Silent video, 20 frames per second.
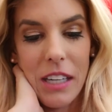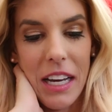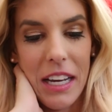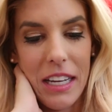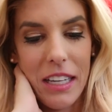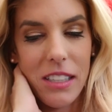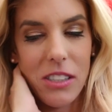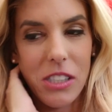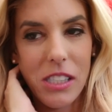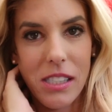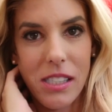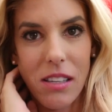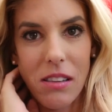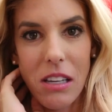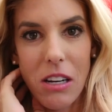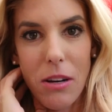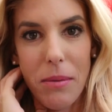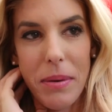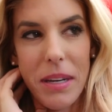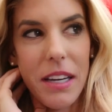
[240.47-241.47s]
right? Just a
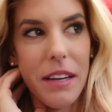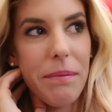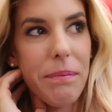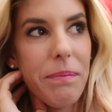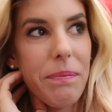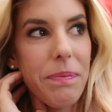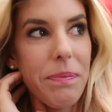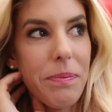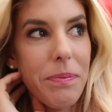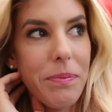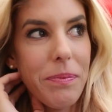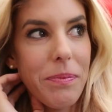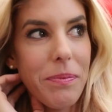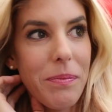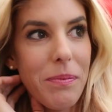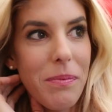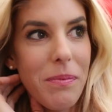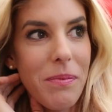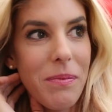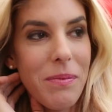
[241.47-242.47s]
little bit? No,
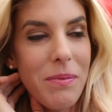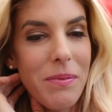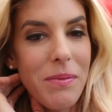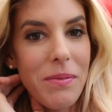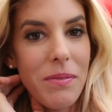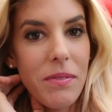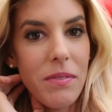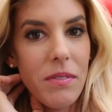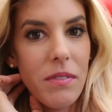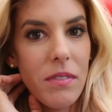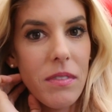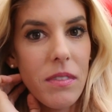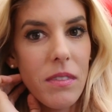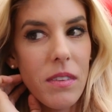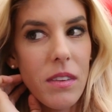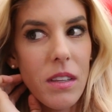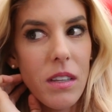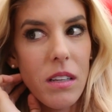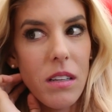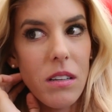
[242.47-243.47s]
it should be just a
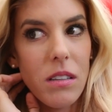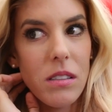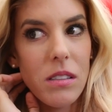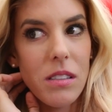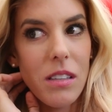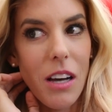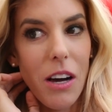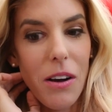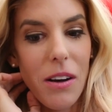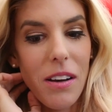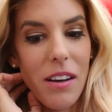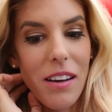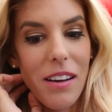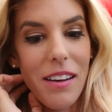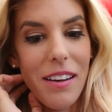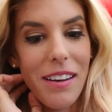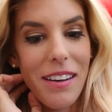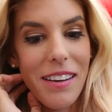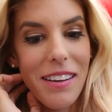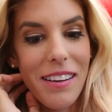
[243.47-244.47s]
couple hours. No, oh. but
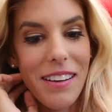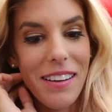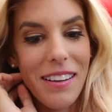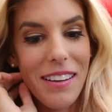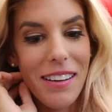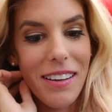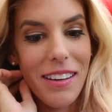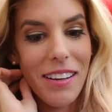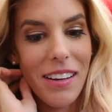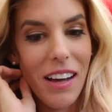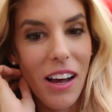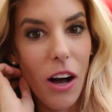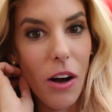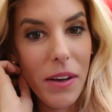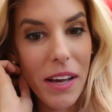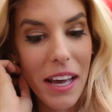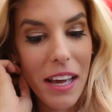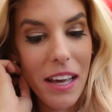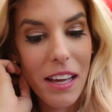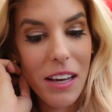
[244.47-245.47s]
yeah, today
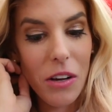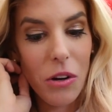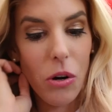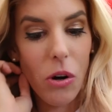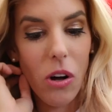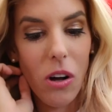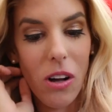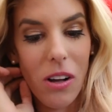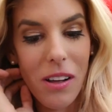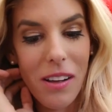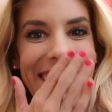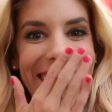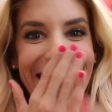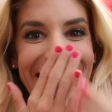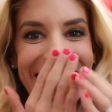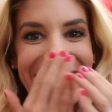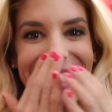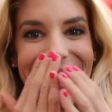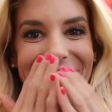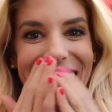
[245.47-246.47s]
works. Okay, cool.
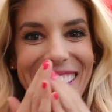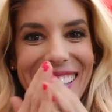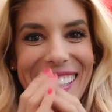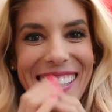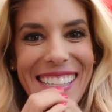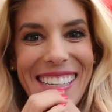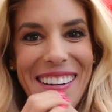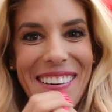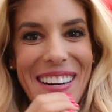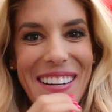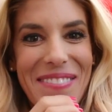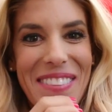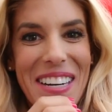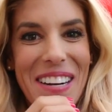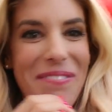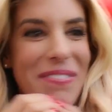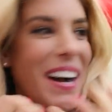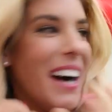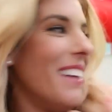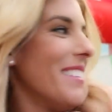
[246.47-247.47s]
She doesn't know I'm
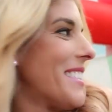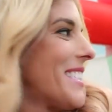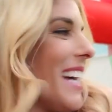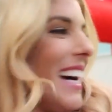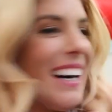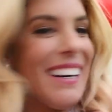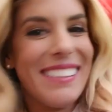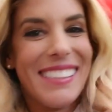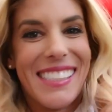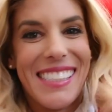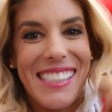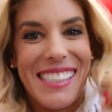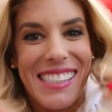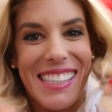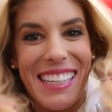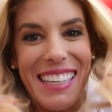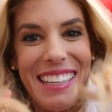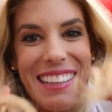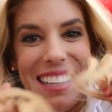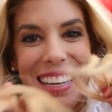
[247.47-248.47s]
in a bounce house. She's
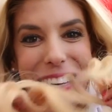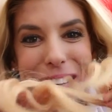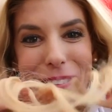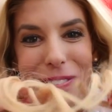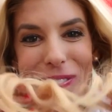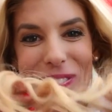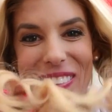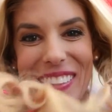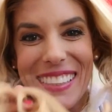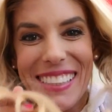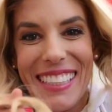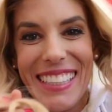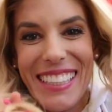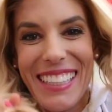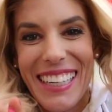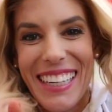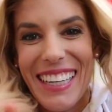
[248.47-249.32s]
gonna like freak